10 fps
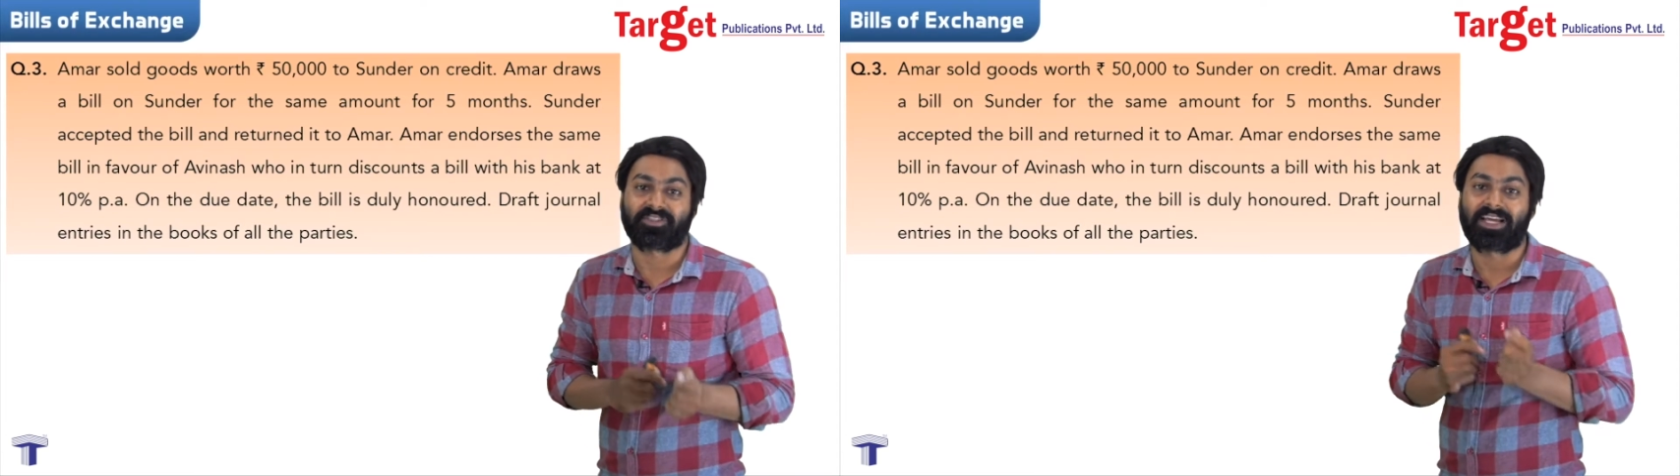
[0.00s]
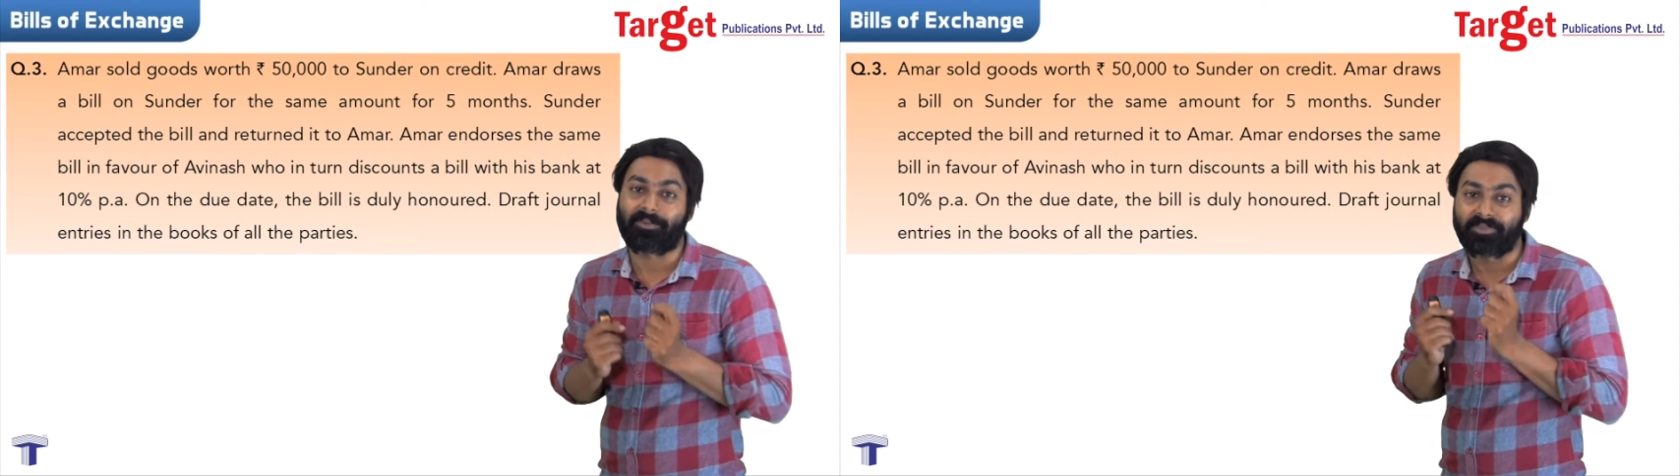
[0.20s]

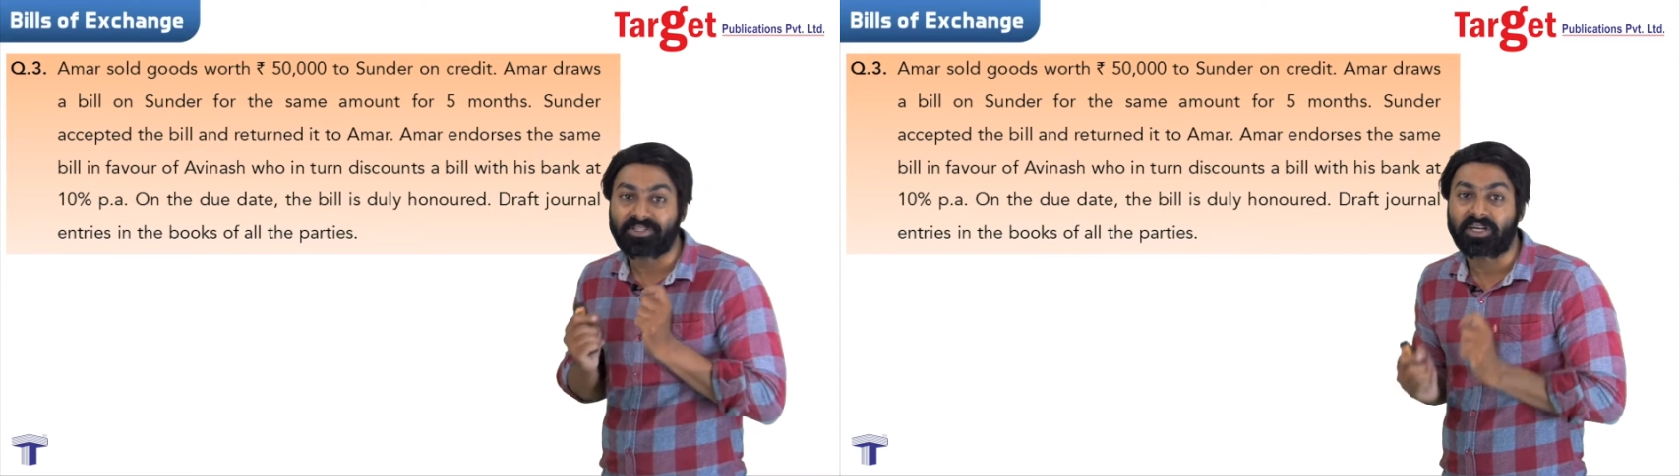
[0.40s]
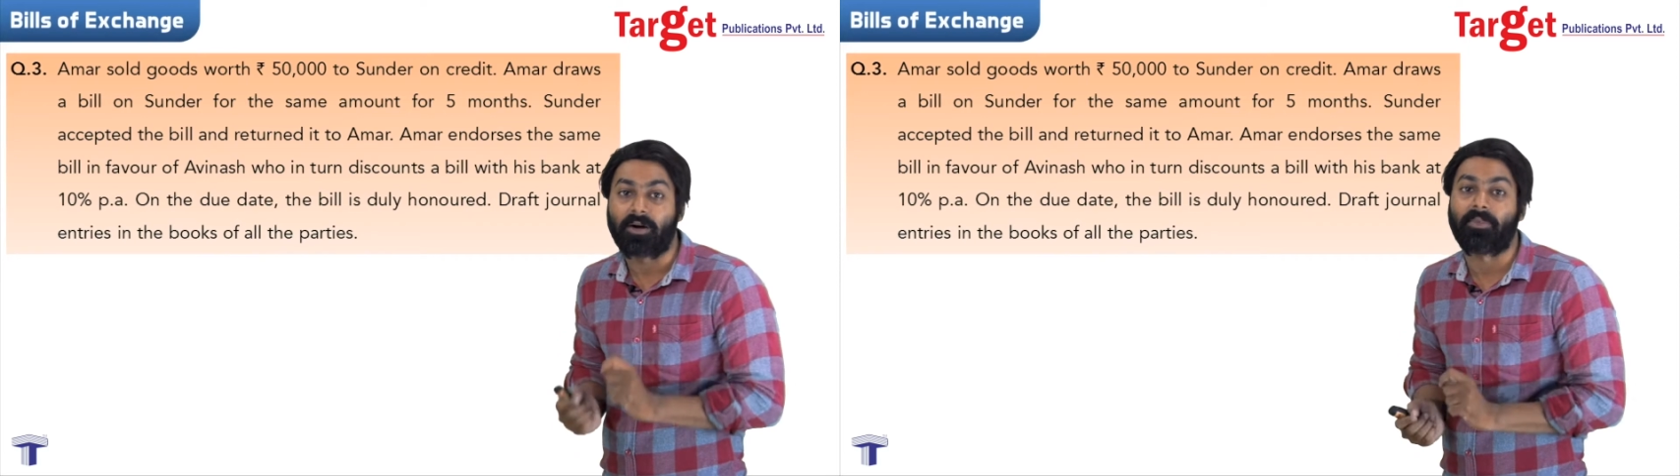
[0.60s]
That
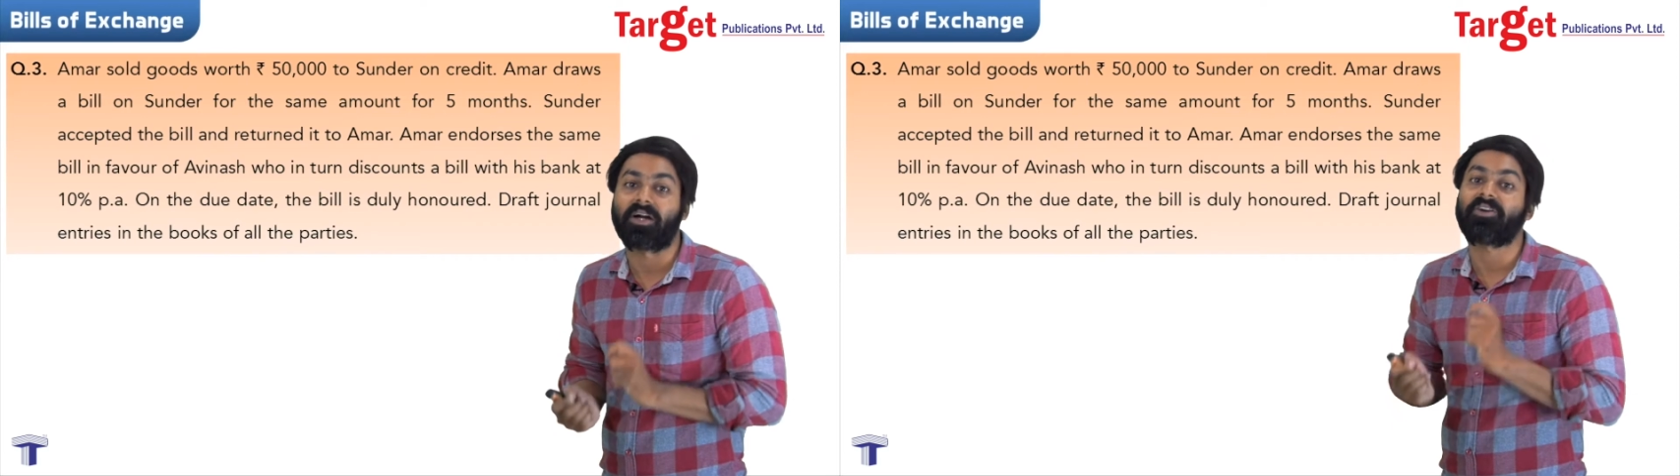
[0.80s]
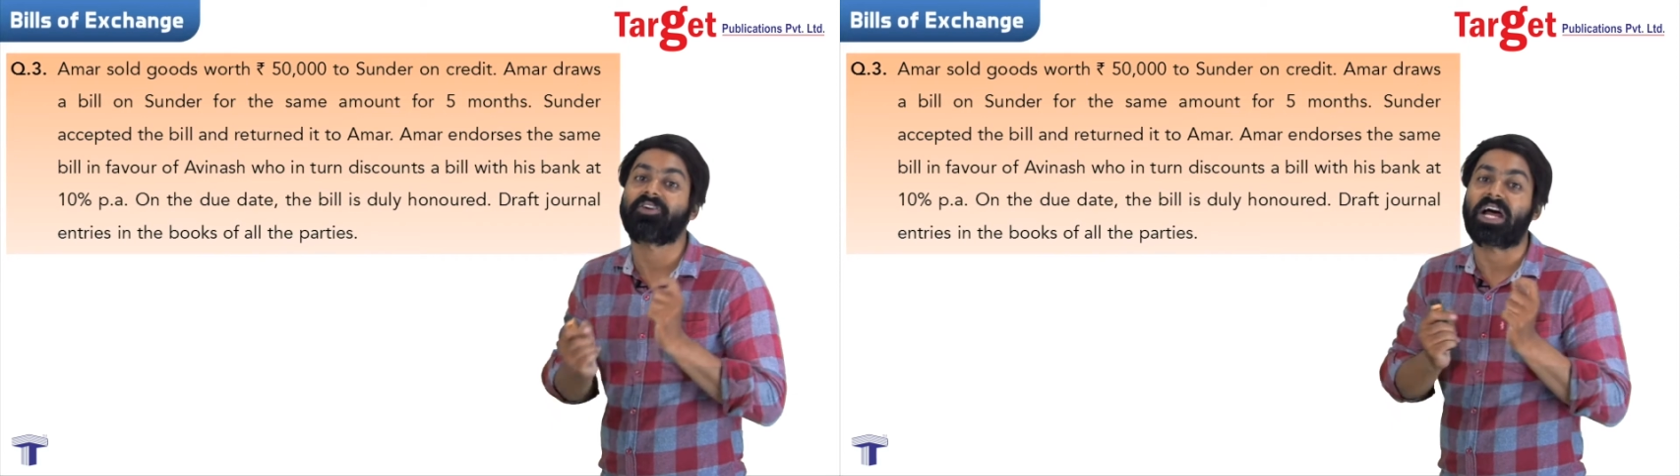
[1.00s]
means
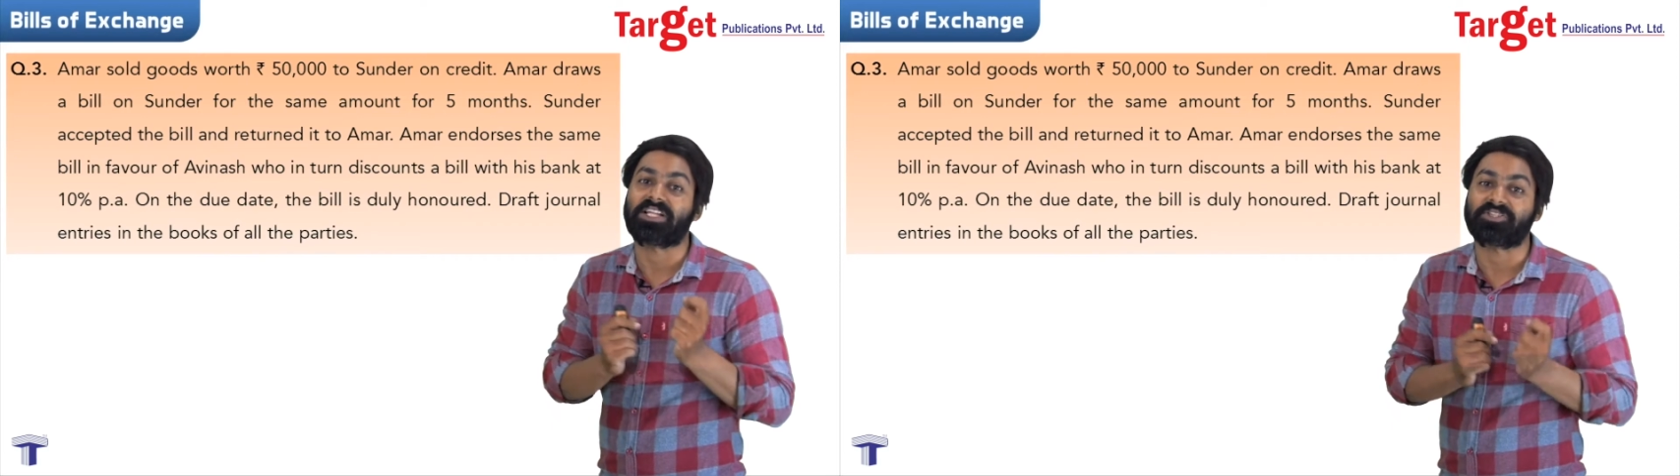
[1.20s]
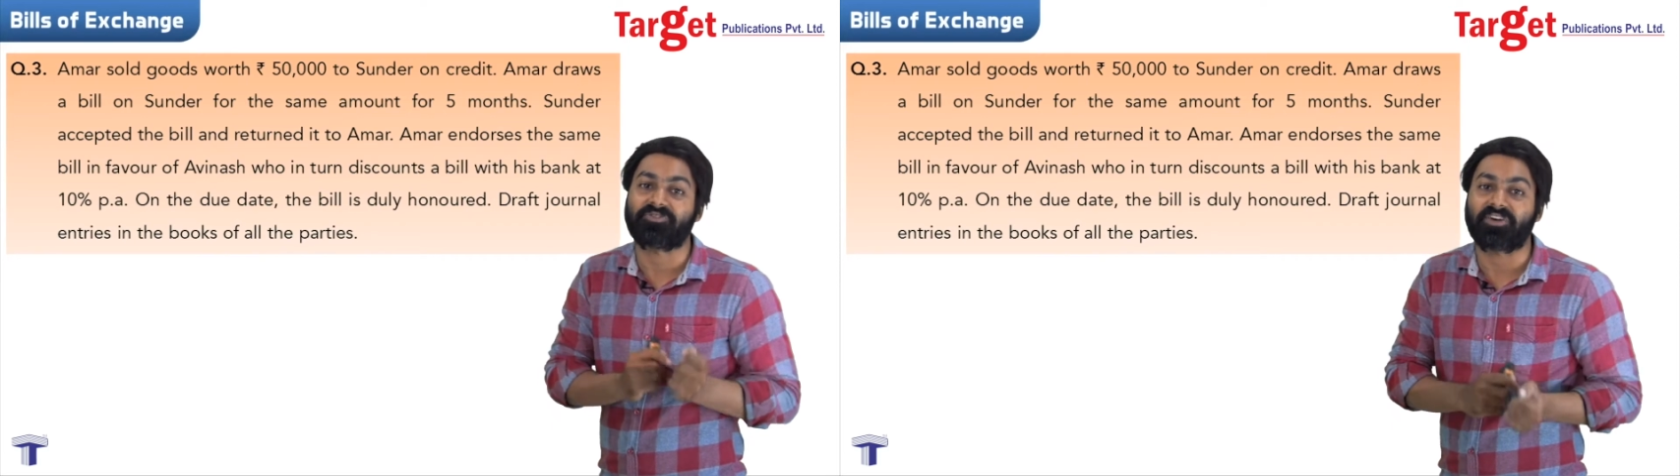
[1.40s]
Amar
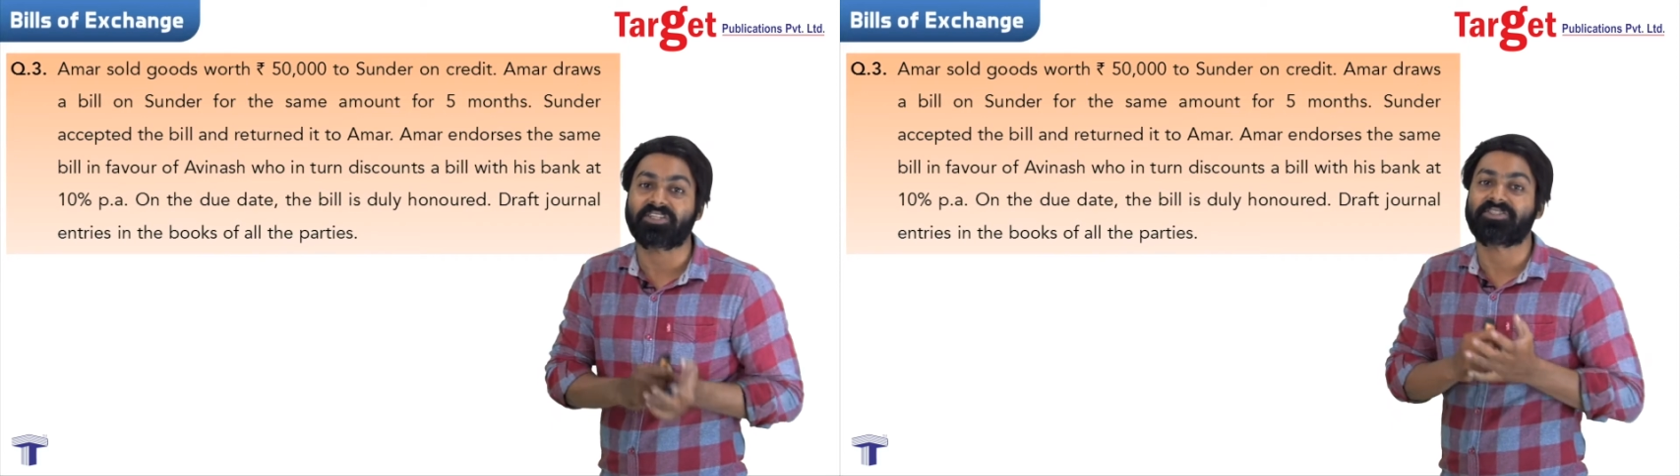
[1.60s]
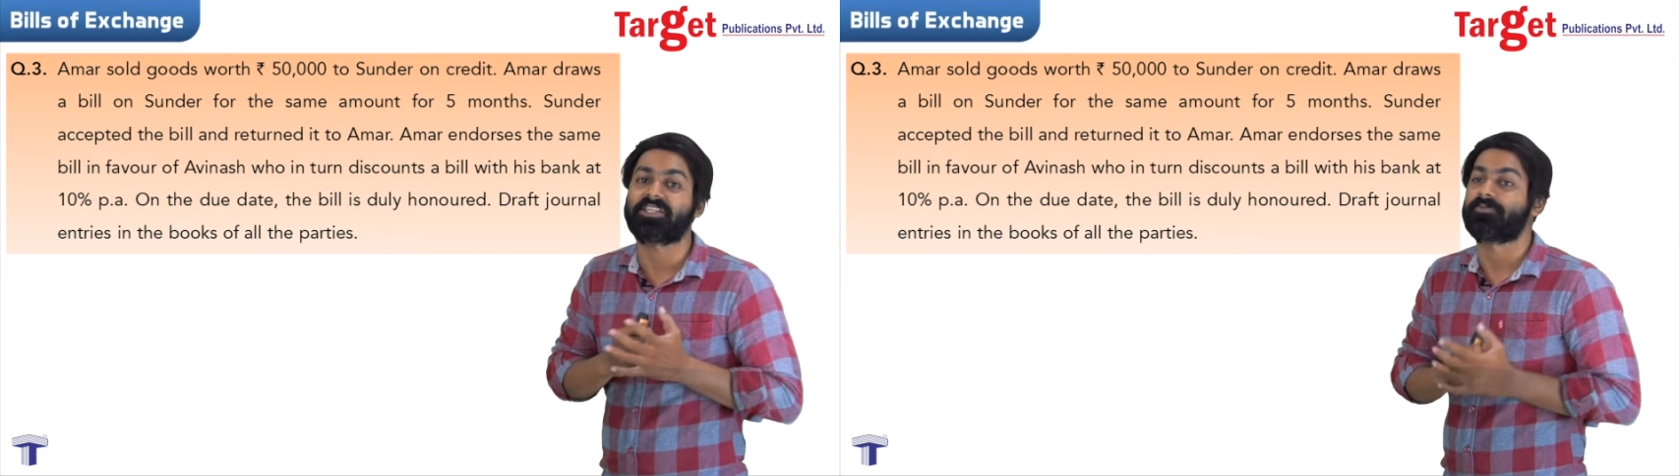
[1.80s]

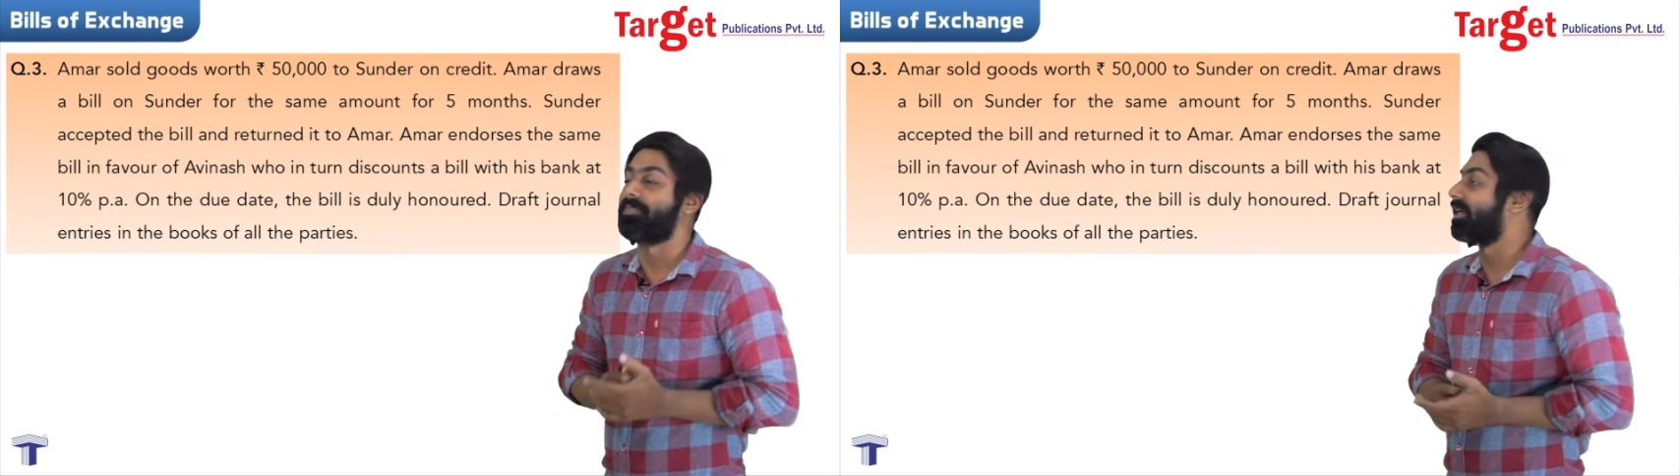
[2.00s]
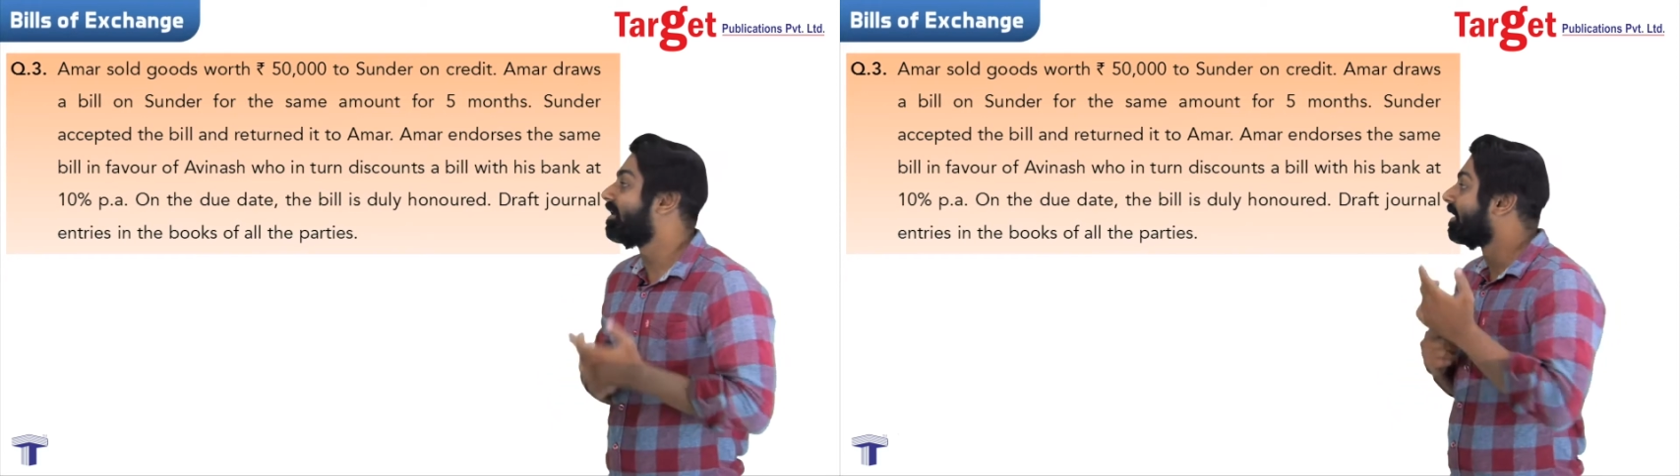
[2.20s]
transfers this bill